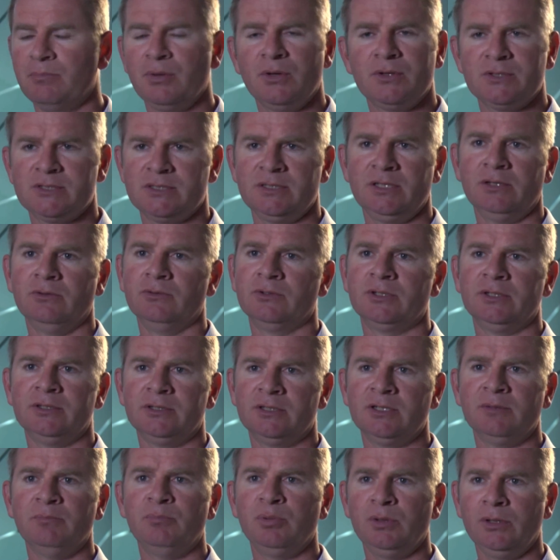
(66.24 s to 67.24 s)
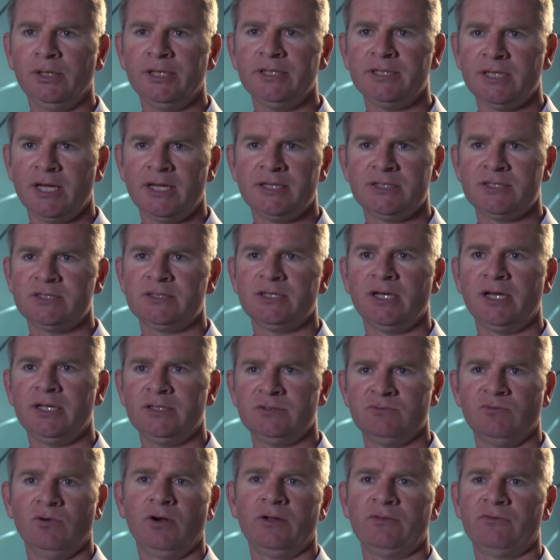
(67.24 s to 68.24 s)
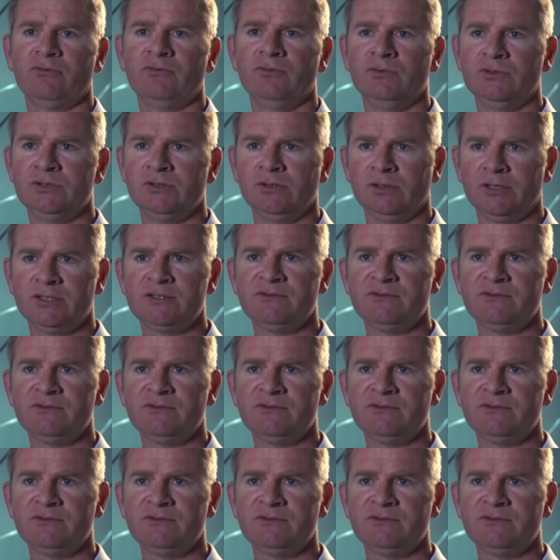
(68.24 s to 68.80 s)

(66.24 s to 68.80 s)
personnel can complete a stage right through till